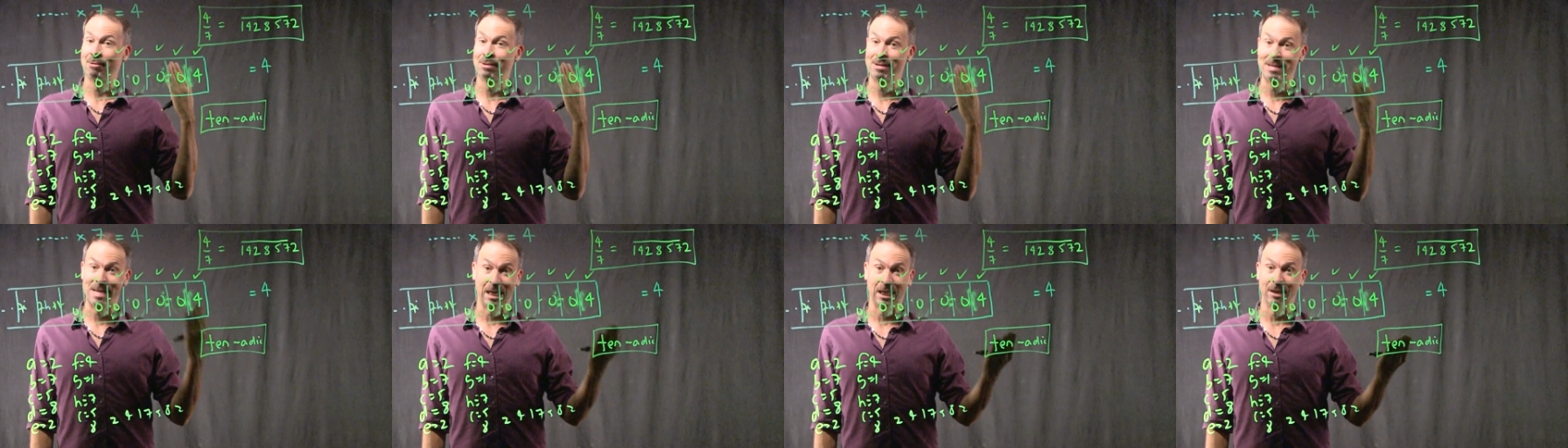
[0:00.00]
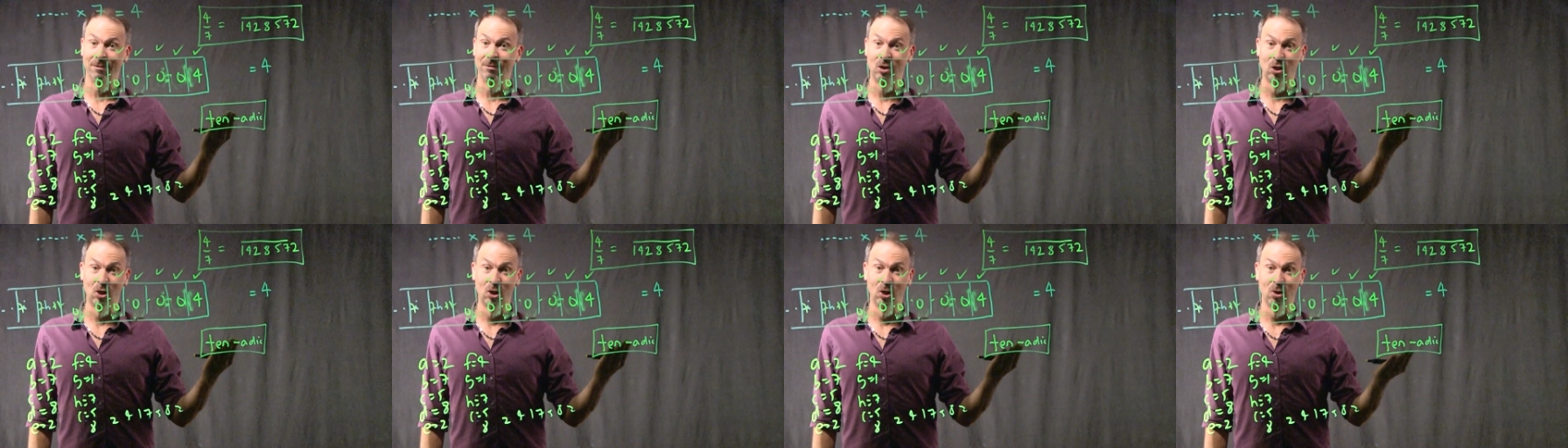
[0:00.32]

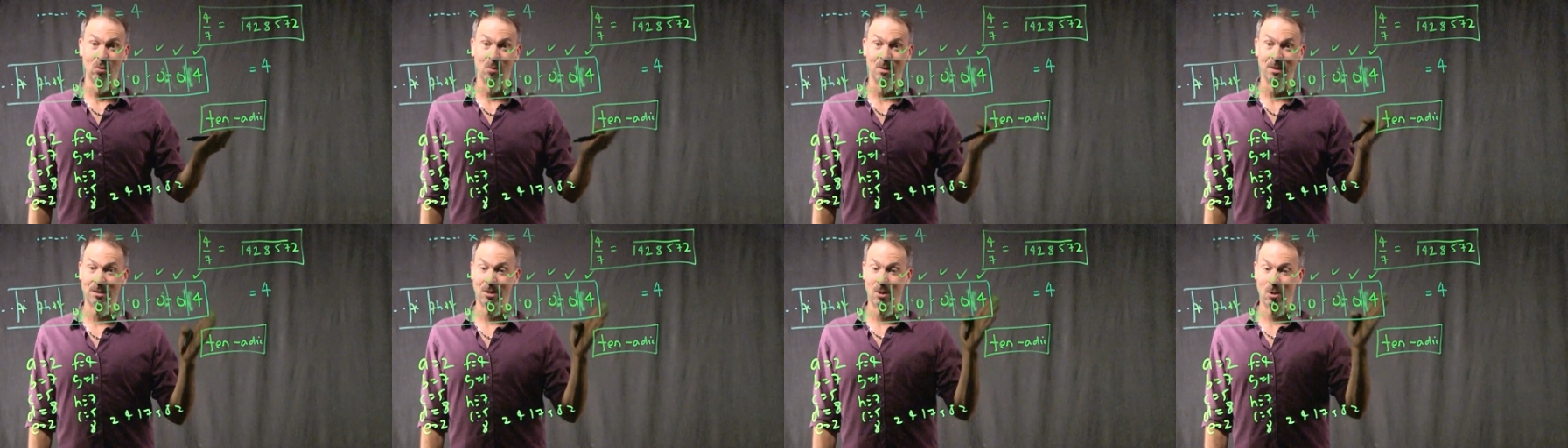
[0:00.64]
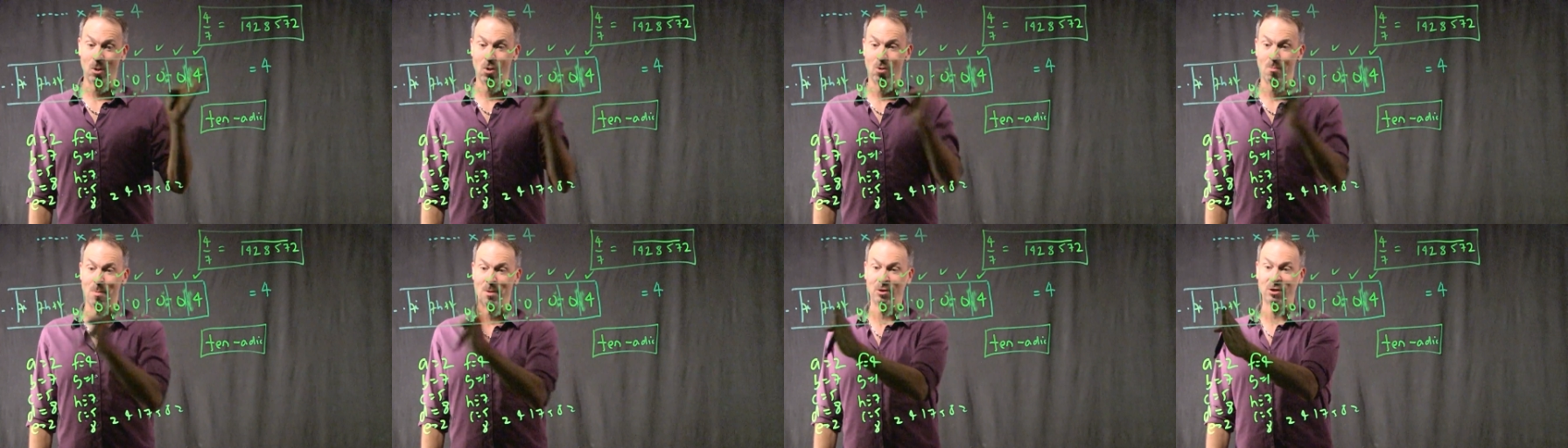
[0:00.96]
negative 2 is a
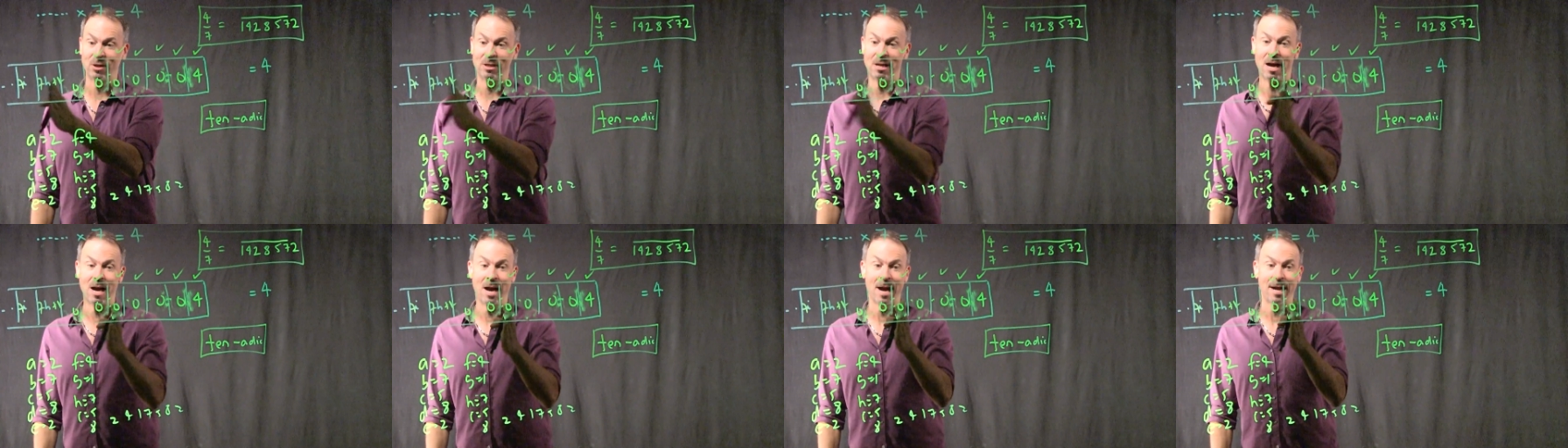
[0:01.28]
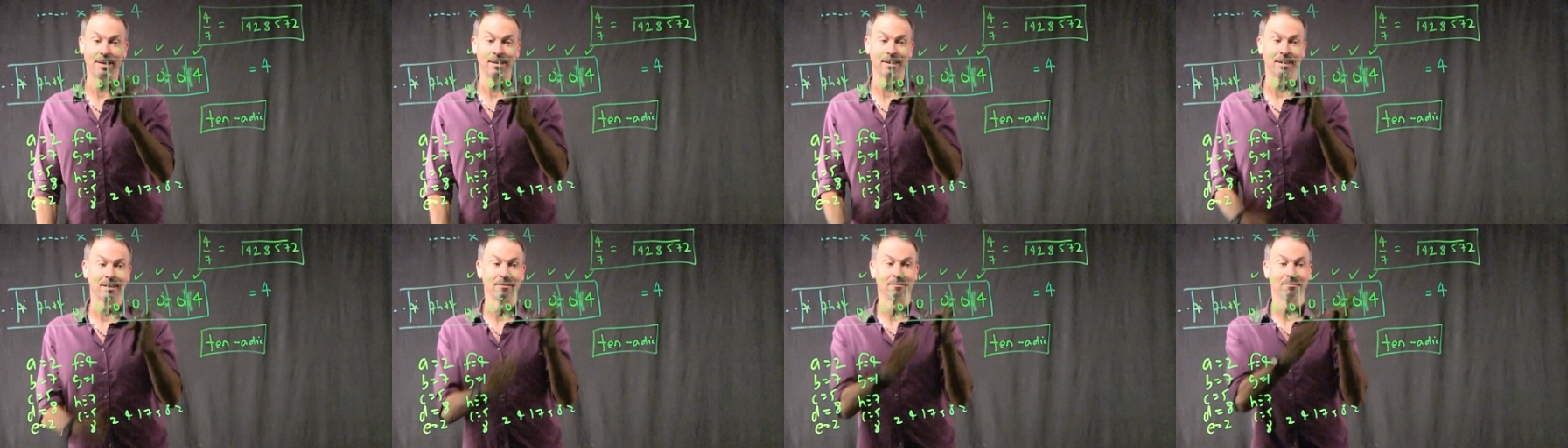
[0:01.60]
whole bunch of
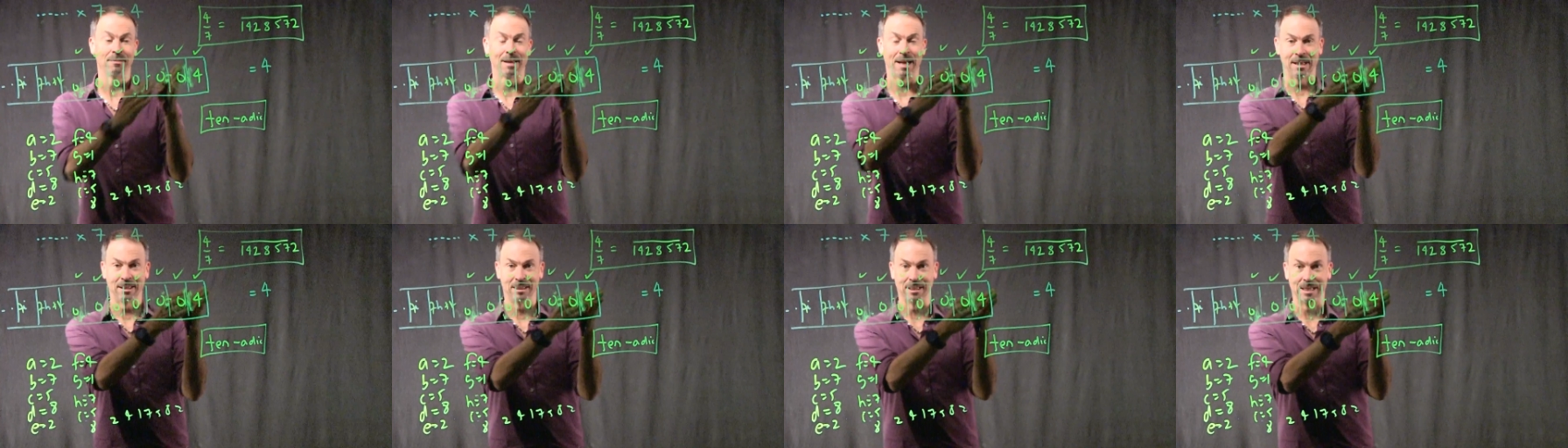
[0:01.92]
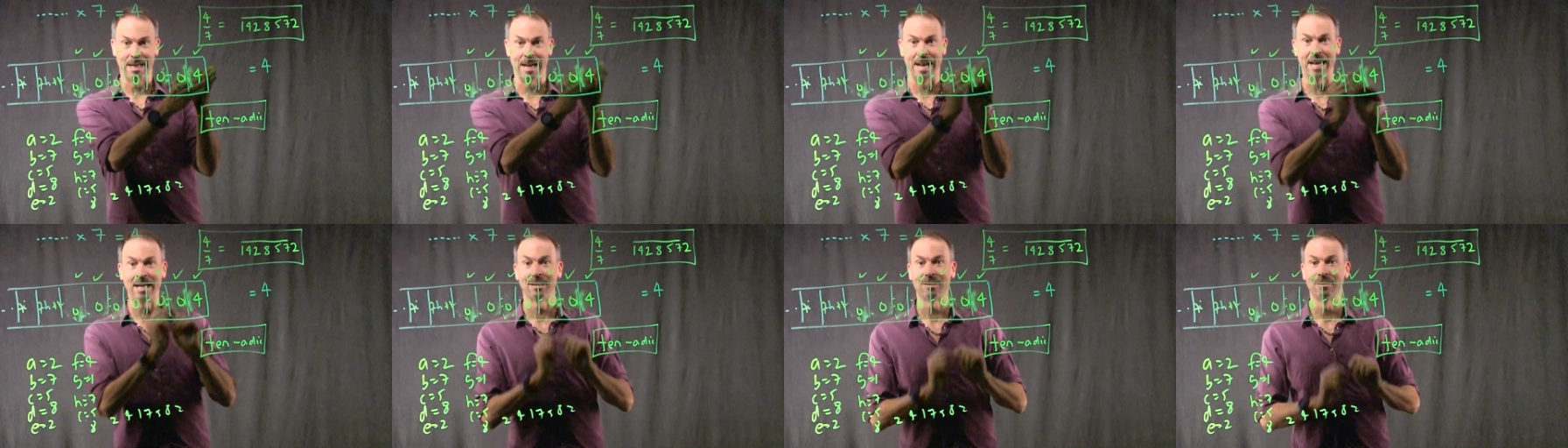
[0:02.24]
9s, ends in
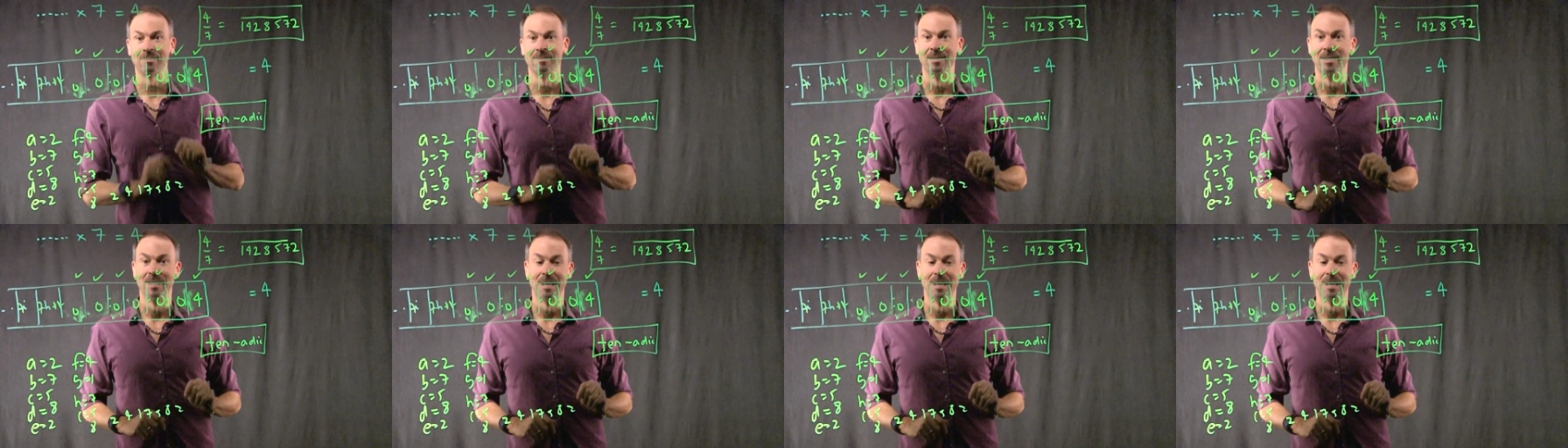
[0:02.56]
an 8.